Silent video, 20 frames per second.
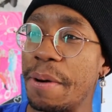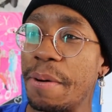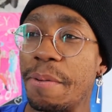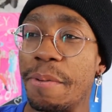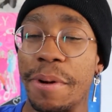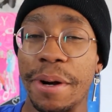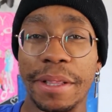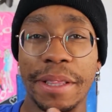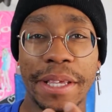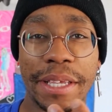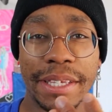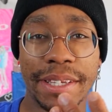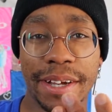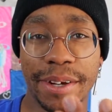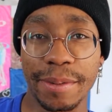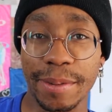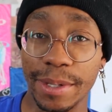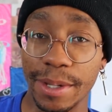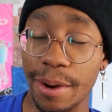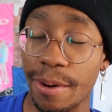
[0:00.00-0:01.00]
where this
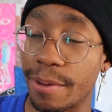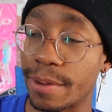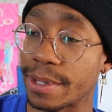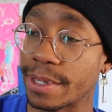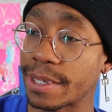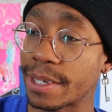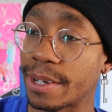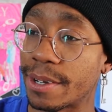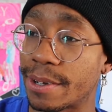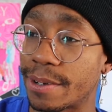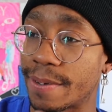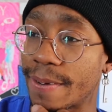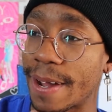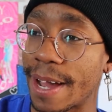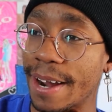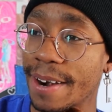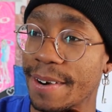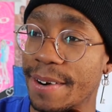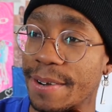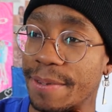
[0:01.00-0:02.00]
song was going. So
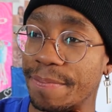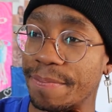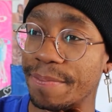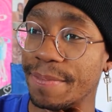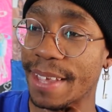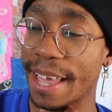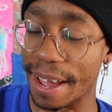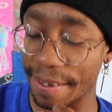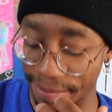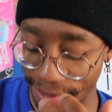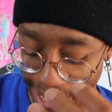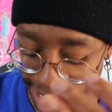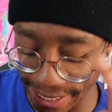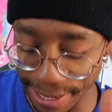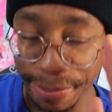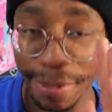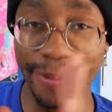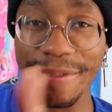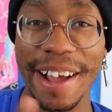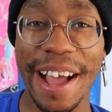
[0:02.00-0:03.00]
I don't know. Yeah, that's
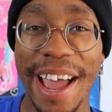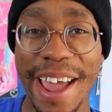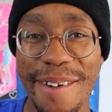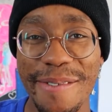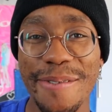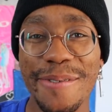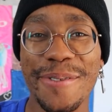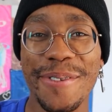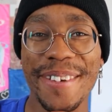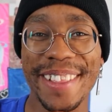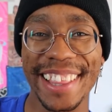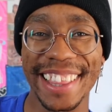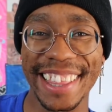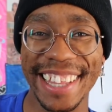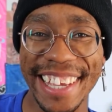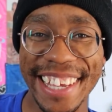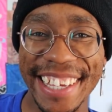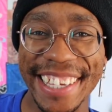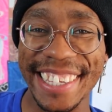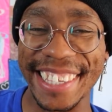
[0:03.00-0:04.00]
number five for the
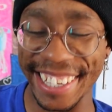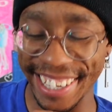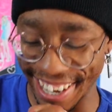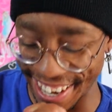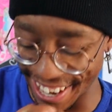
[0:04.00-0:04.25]
list.